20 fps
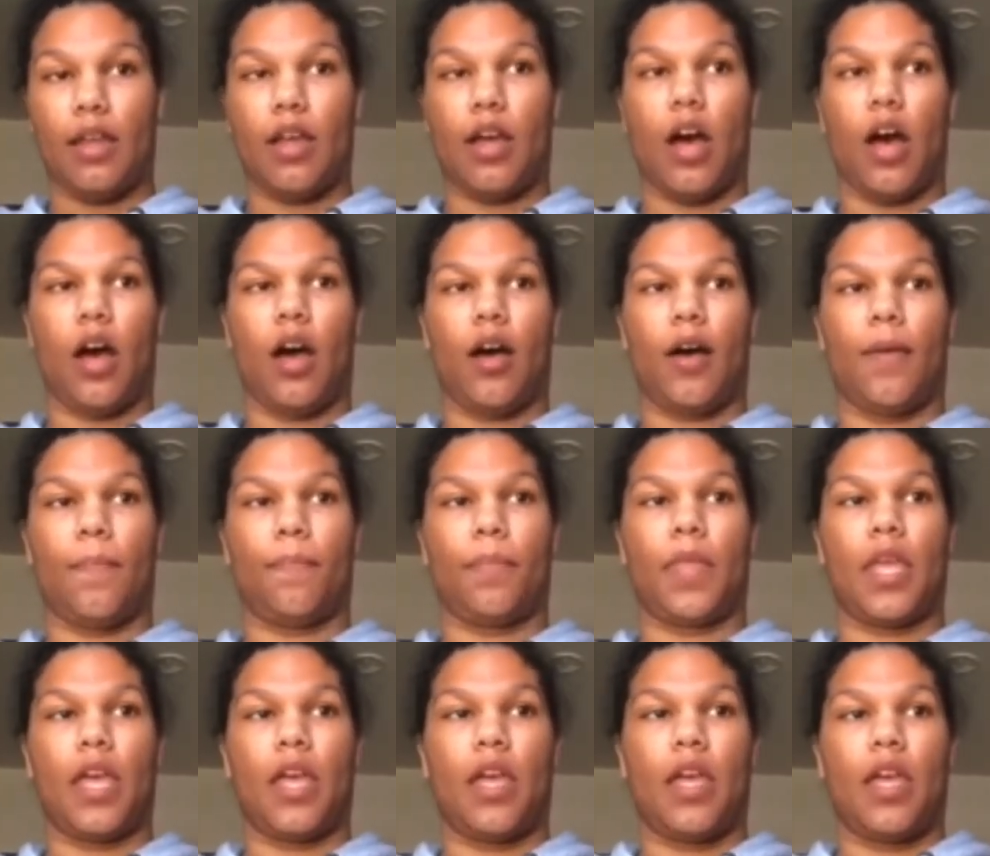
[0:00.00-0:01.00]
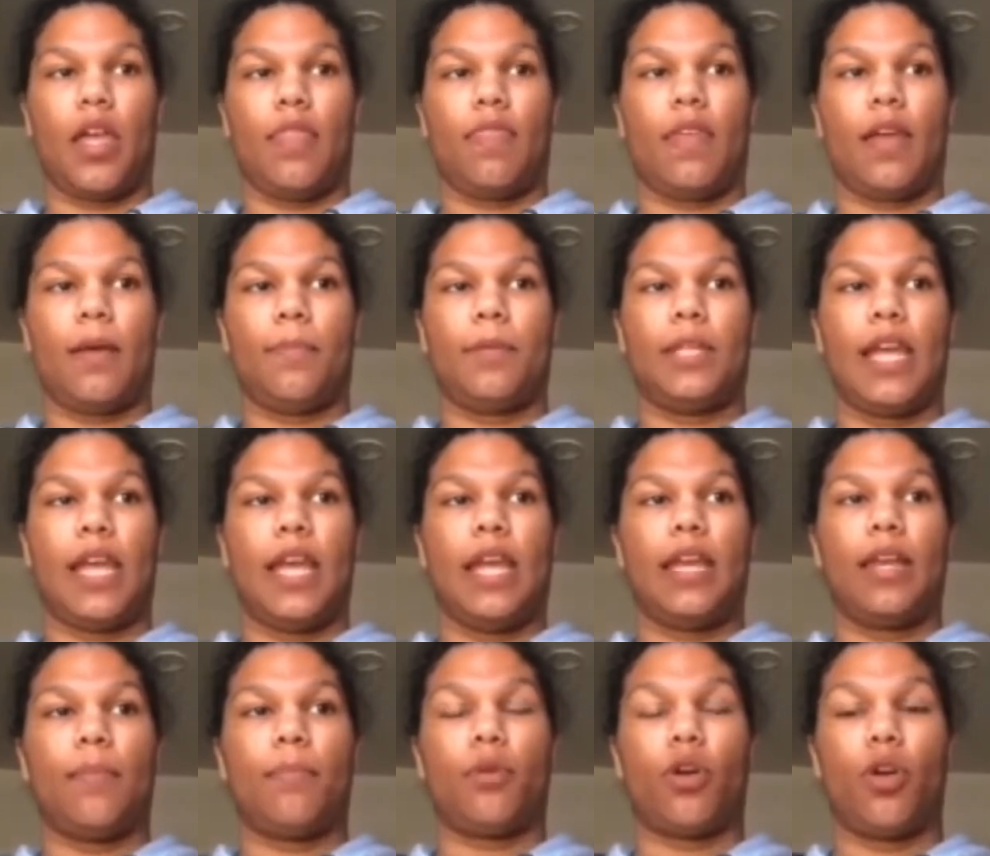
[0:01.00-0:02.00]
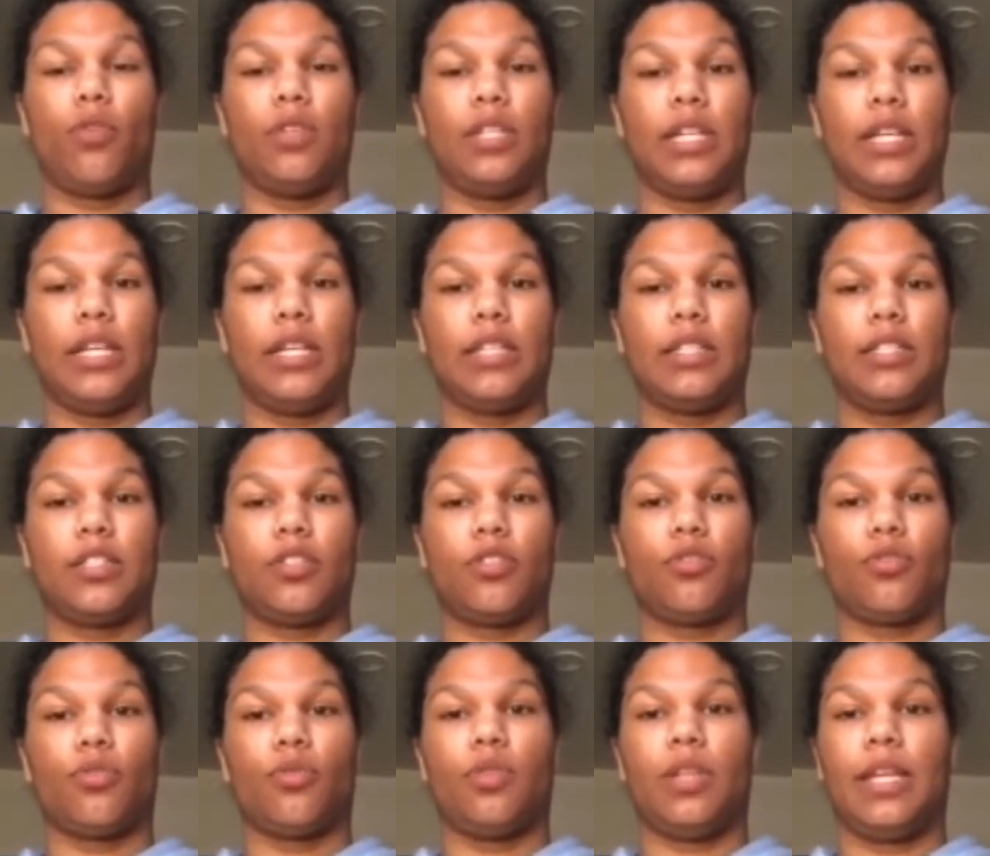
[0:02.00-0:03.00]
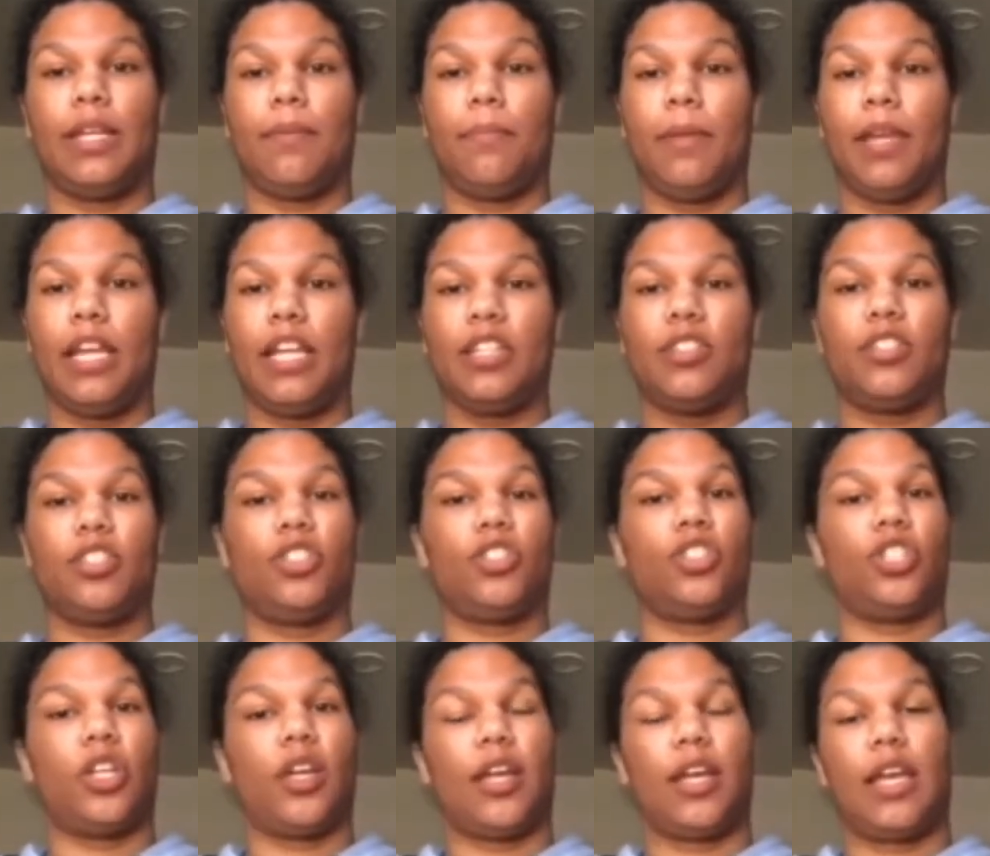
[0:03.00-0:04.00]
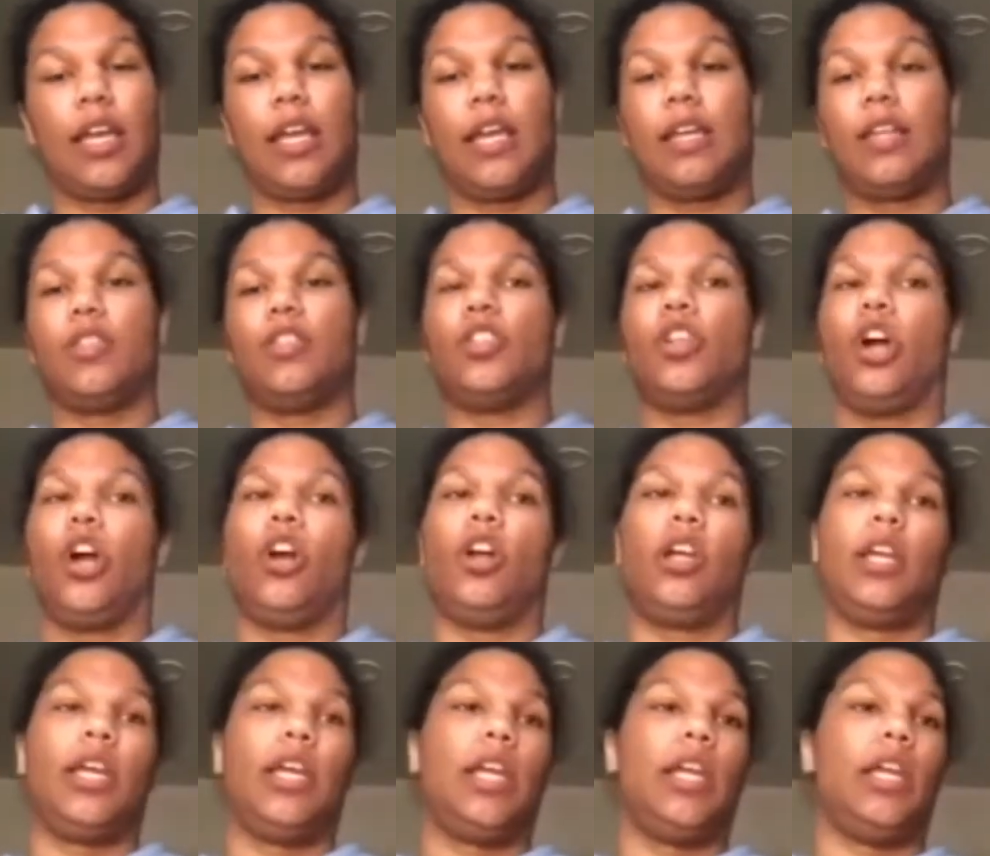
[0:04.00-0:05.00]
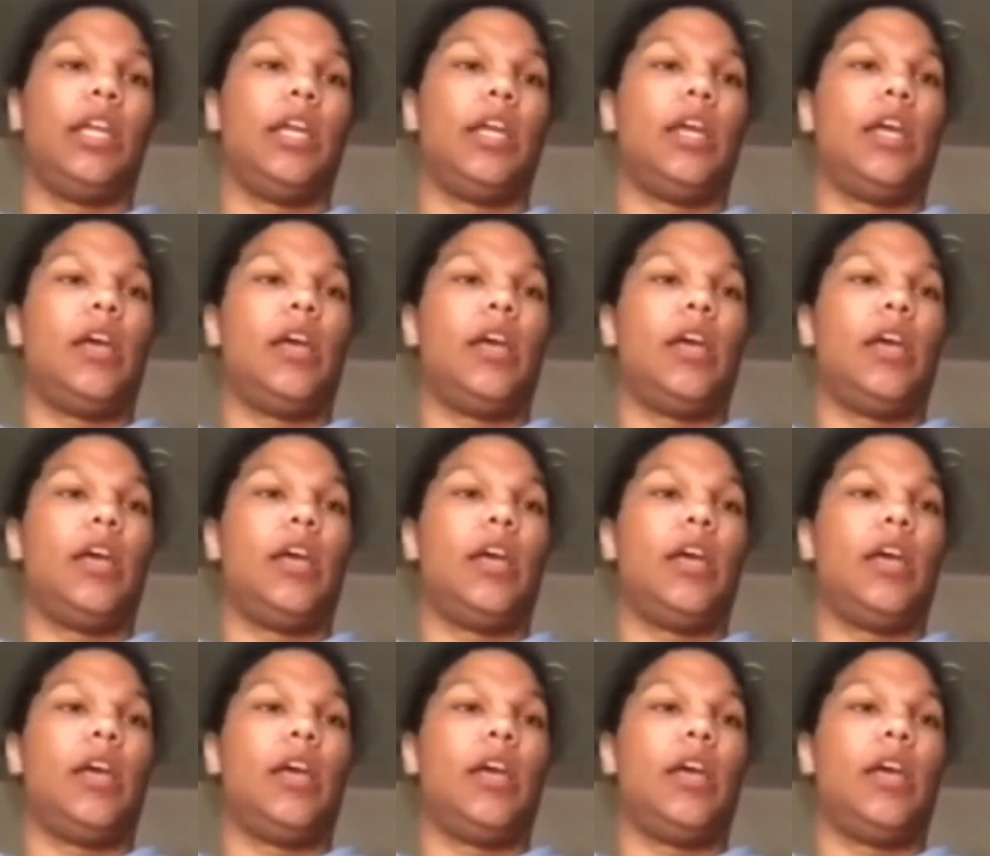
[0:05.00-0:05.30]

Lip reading: They obtain proteins through lean meats, chicken, turkey,